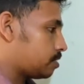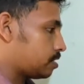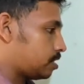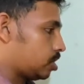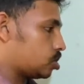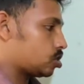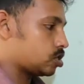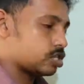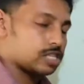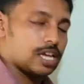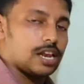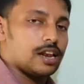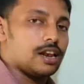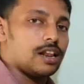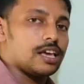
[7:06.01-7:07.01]
This
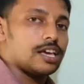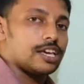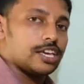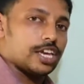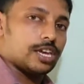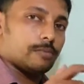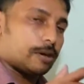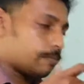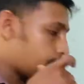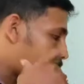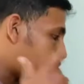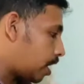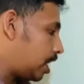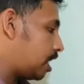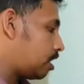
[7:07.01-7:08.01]
shell, it may
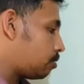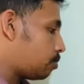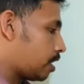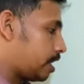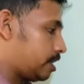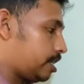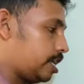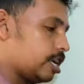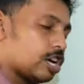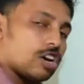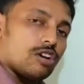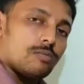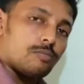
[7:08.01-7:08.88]
pile up at the